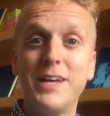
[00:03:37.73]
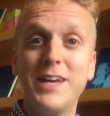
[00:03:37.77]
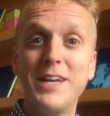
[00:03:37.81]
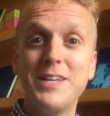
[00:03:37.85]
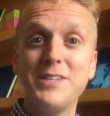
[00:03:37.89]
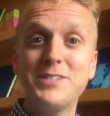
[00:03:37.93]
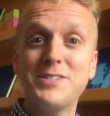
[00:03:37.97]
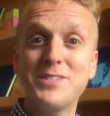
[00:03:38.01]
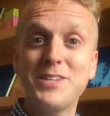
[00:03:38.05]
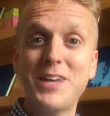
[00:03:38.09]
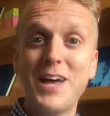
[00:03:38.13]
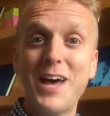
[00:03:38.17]

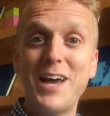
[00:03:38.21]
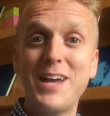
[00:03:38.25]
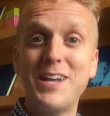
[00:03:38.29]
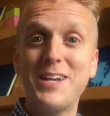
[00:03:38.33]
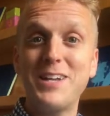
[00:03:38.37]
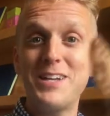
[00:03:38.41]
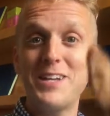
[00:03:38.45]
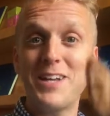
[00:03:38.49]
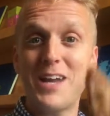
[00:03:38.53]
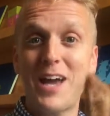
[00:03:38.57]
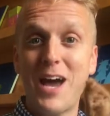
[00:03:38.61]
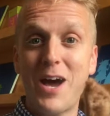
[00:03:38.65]
inside
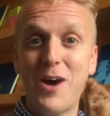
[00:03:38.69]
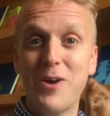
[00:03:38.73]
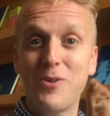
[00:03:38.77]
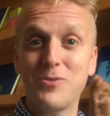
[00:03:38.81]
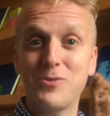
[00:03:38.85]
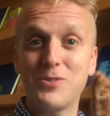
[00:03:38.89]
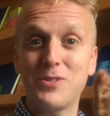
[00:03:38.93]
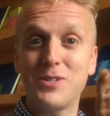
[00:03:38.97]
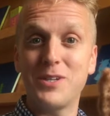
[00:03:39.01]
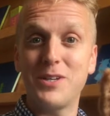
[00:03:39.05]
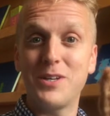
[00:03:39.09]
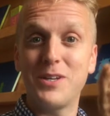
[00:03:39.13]
and
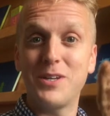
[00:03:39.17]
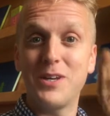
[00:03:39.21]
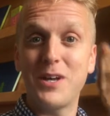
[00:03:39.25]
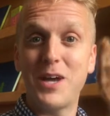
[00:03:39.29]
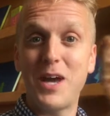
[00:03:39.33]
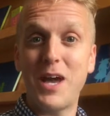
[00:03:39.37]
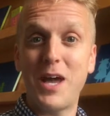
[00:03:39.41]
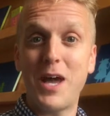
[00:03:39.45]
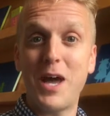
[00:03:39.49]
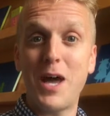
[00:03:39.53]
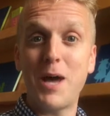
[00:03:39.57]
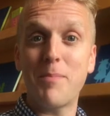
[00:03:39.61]
out.
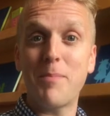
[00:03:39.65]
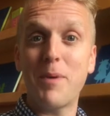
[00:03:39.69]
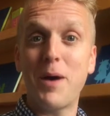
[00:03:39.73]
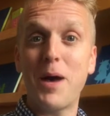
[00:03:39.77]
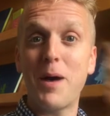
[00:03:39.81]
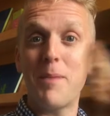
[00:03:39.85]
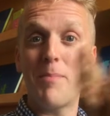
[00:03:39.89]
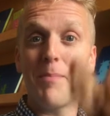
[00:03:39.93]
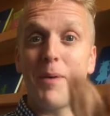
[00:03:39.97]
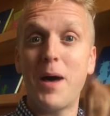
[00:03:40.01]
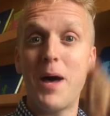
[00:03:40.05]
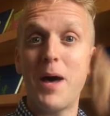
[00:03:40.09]
I hop,
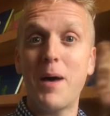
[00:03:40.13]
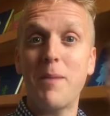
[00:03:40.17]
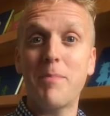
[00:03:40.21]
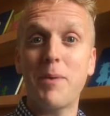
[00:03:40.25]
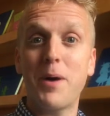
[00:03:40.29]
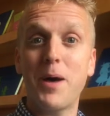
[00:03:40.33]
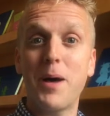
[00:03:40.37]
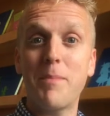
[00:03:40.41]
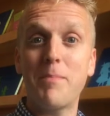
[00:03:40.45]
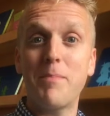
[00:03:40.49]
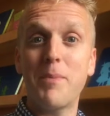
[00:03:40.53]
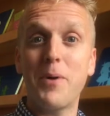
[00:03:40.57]
hop, hop,
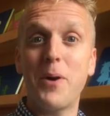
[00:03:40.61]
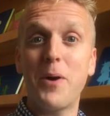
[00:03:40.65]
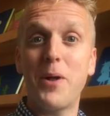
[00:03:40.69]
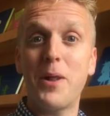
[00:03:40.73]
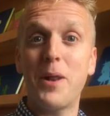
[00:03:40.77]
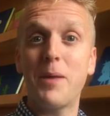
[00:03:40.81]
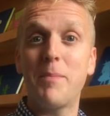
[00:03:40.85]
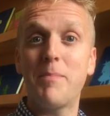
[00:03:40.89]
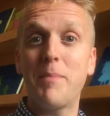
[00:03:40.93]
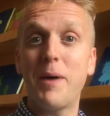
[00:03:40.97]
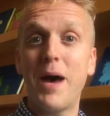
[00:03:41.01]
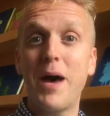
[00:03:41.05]
hop
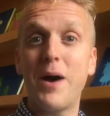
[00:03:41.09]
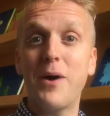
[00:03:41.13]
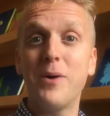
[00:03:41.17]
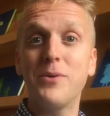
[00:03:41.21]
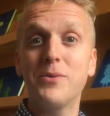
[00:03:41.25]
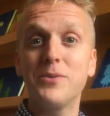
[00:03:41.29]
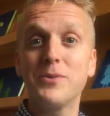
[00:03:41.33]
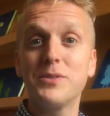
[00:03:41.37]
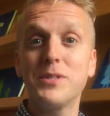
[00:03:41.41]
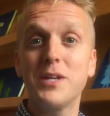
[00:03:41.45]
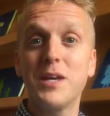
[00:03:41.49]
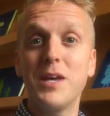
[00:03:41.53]
all
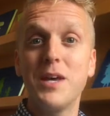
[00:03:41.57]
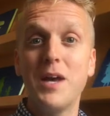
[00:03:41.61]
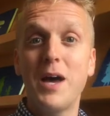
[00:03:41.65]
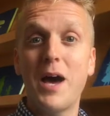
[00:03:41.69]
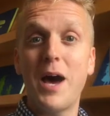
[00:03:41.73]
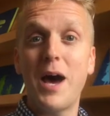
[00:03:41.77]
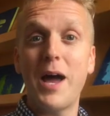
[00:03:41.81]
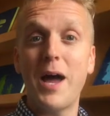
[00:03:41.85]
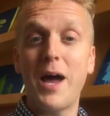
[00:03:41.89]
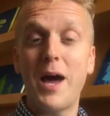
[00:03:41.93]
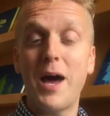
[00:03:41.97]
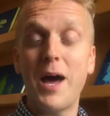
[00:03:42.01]
about.
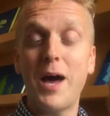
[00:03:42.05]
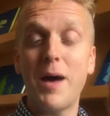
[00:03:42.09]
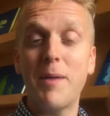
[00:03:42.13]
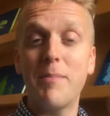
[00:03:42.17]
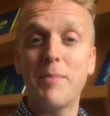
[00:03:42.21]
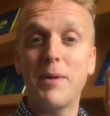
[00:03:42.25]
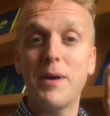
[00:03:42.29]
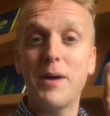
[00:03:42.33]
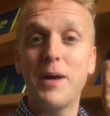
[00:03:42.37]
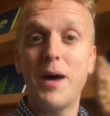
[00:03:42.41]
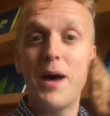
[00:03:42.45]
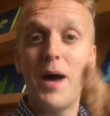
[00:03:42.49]
I
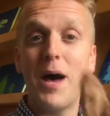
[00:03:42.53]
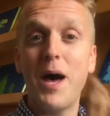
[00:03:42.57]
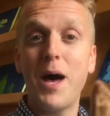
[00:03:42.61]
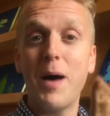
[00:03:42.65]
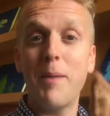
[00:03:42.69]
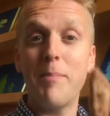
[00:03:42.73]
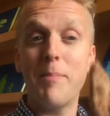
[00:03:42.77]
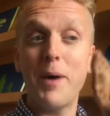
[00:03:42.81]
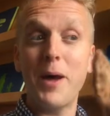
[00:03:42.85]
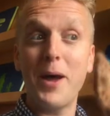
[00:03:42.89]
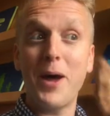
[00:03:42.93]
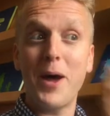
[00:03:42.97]
hop
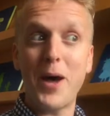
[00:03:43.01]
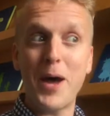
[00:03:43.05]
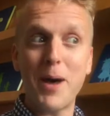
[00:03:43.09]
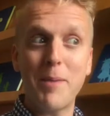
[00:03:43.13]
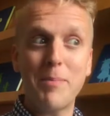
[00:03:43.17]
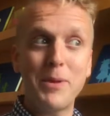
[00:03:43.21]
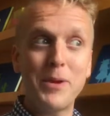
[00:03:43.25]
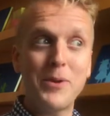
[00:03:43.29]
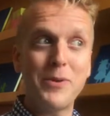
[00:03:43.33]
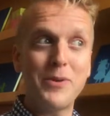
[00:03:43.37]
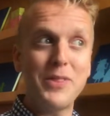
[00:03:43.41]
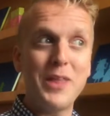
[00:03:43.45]

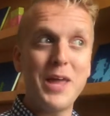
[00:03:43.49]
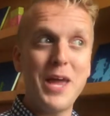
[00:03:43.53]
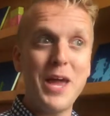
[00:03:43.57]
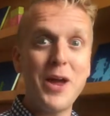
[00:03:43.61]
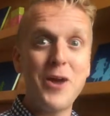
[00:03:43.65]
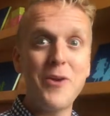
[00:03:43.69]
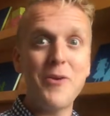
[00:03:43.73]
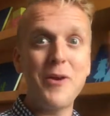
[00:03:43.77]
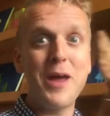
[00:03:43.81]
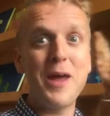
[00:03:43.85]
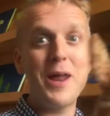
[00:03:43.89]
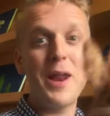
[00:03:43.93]
here and
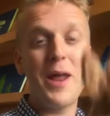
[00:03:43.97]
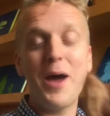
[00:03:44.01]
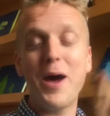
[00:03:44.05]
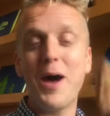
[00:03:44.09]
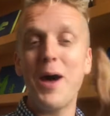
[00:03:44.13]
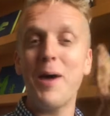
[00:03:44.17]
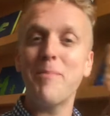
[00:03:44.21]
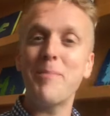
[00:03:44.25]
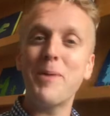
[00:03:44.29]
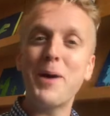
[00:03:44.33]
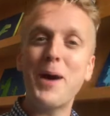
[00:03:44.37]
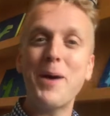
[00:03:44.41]
there, and I
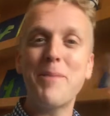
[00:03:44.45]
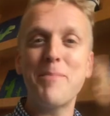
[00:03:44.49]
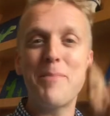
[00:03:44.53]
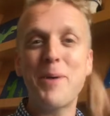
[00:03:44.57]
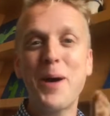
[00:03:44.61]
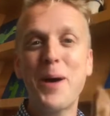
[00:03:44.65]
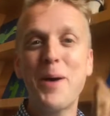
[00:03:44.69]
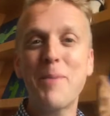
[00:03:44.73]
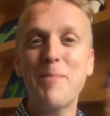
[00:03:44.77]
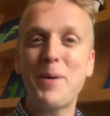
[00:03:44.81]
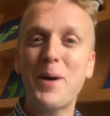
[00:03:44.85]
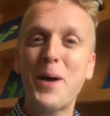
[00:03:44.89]
hop, hop,
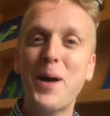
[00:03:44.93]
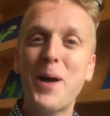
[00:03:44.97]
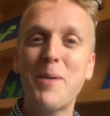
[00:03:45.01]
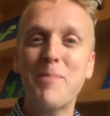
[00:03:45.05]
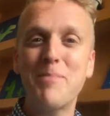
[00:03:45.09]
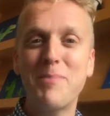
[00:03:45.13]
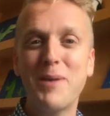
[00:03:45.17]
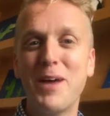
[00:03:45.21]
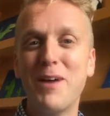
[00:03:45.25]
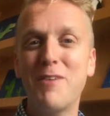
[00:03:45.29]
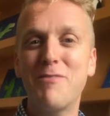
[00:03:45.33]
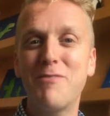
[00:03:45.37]
hop,
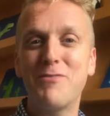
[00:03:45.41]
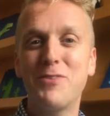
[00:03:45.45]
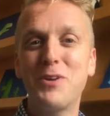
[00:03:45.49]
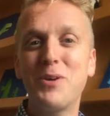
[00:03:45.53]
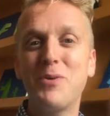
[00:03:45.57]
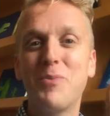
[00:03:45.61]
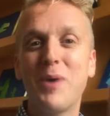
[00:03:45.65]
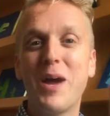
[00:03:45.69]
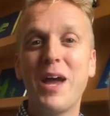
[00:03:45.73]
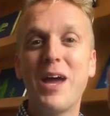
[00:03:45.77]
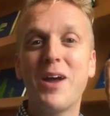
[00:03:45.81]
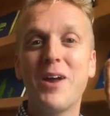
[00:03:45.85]
hop
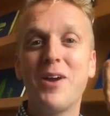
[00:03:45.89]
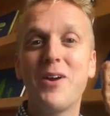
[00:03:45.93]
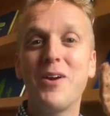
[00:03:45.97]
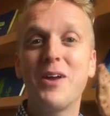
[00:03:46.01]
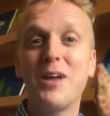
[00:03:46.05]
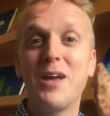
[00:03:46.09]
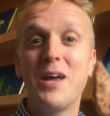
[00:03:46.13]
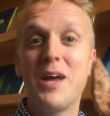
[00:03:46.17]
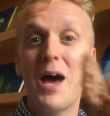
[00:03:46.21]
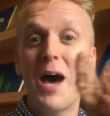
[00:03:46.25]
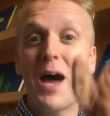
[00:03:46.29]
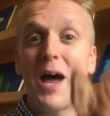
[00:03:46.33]
everywhere.
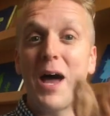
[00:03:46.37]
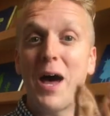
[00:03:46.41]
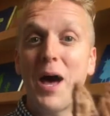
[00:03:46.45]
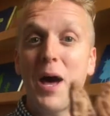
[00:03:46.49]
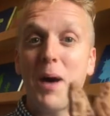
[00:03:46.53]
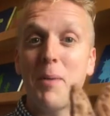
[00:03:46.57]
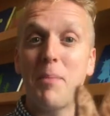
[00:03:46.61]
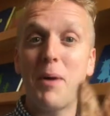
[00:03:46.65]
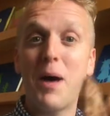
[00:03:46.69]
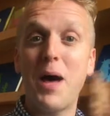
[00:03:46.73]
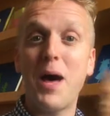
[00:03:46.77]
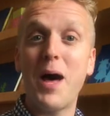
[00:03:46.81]
I
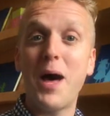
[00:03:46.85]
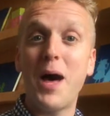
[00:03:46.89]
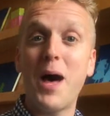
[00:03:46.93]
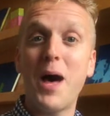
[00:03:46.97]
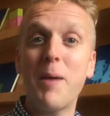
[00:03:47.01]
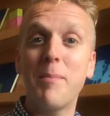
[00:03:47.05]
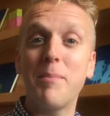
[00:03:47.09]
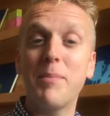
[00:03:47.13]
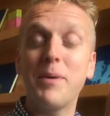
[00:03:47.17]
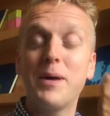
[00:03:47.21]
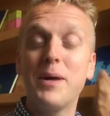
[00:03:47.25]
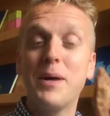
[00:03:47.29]
hop,
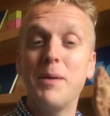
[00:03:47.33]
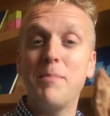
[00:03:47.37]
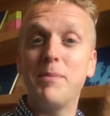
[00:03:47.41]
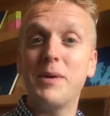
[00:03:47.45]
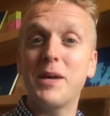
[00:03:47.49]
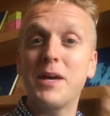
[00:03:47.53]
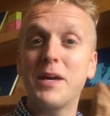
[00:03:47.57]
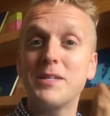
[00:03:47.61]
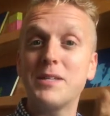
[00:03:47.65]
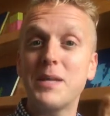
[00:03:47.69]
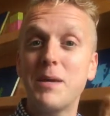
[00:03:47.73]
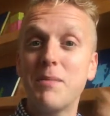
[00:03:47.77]
hop,
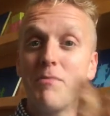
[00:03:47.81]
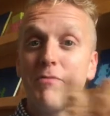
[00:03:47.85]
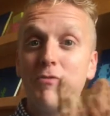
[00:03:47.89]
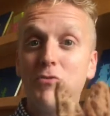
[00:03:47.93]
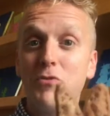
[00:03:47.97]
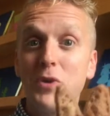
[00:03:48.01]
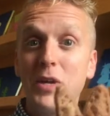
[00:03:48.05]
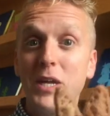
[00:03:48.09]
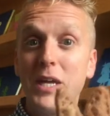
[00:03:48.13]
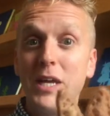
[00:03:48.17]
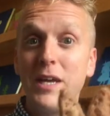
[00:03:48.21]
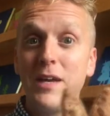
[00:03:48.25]
because I'm
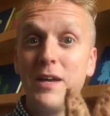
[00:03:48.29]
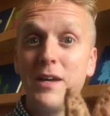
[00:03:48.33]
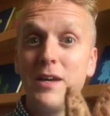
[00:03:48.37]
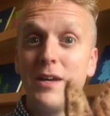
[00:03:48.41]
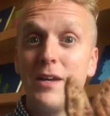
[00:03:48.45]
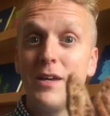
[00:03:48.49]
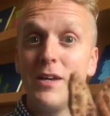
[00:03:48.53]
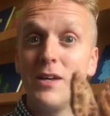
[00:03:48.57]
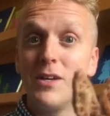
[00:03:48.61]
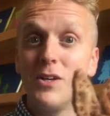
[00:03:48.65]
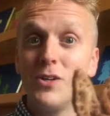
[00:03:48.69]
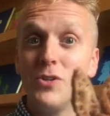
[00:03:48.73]
free.
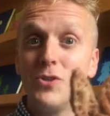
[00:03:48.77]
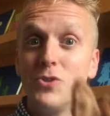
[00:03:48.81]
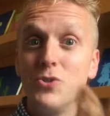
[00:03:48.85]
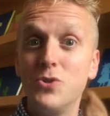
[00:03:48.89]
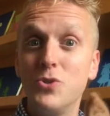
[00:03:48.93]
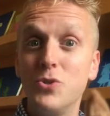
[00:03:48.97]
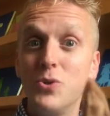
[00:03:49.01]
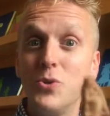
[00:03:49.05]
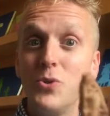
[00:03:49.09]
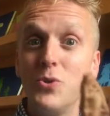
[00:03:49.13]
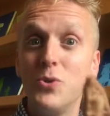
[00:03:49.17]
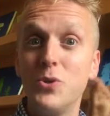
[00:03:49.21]

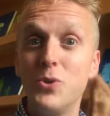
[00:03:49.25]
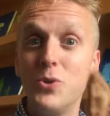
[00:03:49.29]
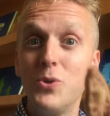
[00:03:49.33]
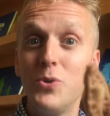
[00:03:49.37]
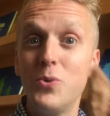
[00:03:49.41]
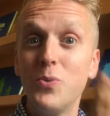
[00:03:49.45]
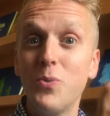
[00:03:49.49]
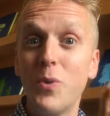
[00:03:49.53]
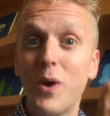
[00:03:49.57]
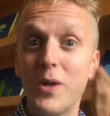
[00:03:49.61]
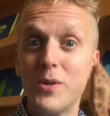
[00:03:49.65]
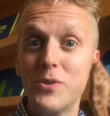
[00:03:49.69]
Do
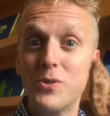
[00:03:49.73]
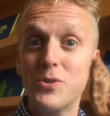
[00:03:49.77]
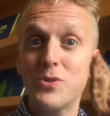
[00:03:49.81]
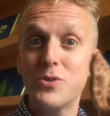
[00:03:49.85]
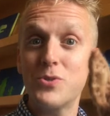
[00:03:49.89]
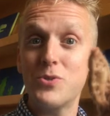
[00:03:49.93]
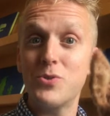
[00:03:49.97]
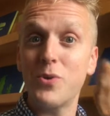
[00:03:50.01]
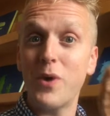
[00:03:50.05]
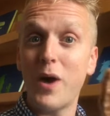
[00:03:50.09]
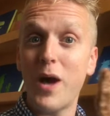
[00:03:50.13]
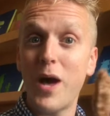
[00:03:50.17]
you want
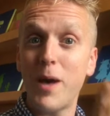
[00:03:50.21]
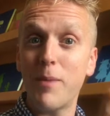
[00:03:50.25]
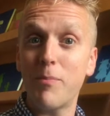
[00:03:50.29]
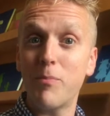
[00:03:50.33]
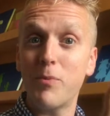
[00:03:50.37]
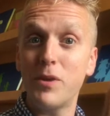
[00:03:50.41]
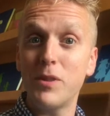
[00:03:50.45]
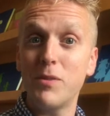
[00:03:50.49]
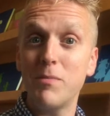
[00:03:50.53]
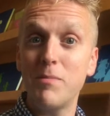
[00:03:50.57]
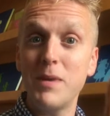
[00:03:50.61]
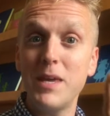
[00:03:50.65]
to hop
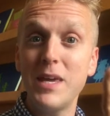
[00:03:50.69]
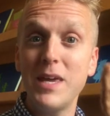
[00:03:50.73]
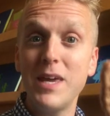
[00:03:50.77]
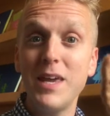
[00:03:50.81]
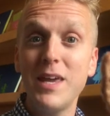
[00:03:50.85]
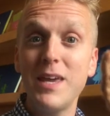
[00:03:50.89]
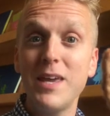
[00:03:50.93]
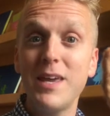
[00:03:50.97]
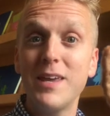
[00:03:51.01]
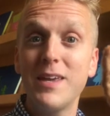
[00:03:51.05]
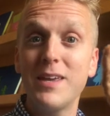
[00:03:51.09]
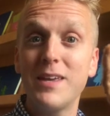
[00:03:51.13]
with
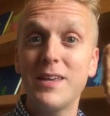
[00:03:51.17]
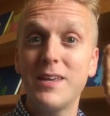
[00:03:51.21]
me?